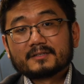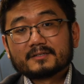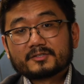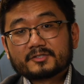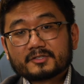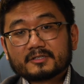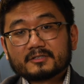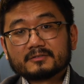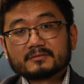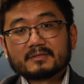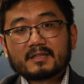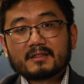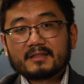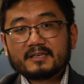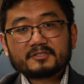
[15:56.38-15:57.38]
So
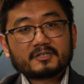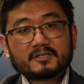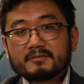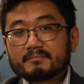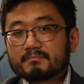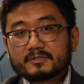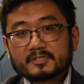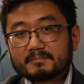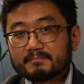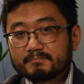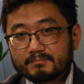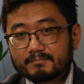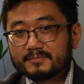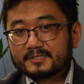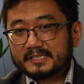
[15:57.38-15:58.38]
these are some
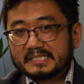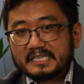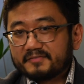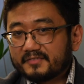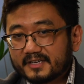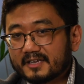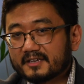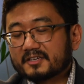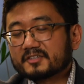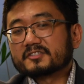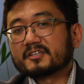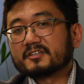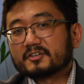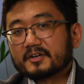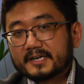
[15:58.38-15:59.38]
significant
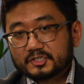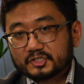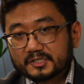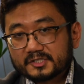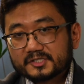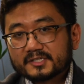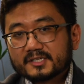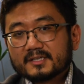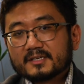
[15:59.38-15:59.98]
considerations.